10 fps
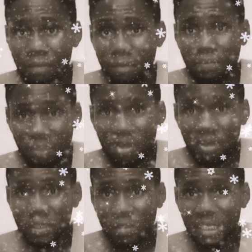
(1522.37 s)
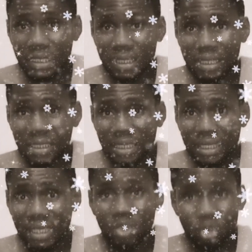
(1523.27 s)
Parents, please
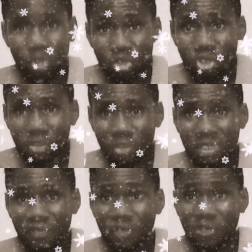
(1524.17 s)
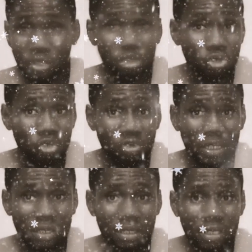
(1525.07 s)
do not force your children
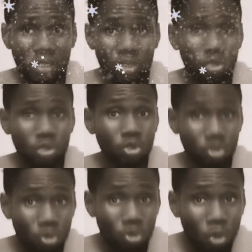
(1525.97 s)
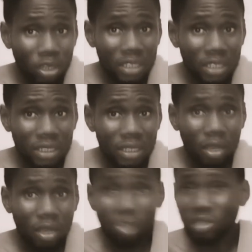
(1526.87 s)
to do what,
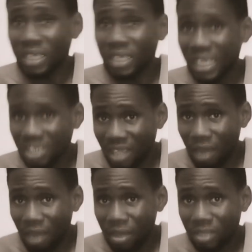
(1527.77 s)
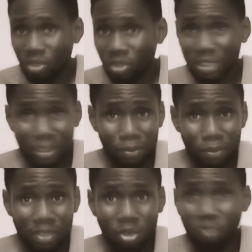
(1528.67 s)
or to engage in careers or
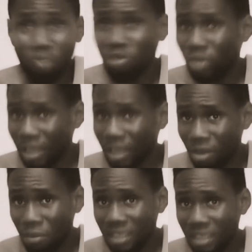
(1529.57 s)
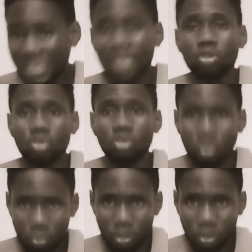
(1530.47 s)
disciplines or follow a career path that they do not
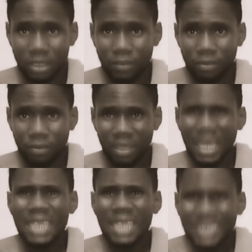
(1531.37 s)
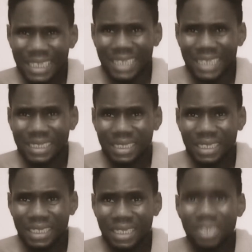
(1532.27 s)
want. Instead,
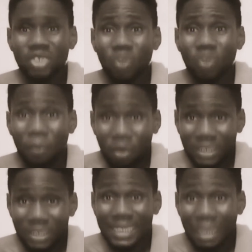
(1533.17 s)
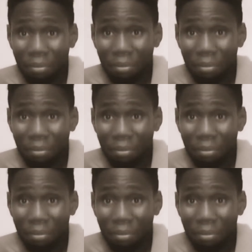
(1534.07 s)
support them.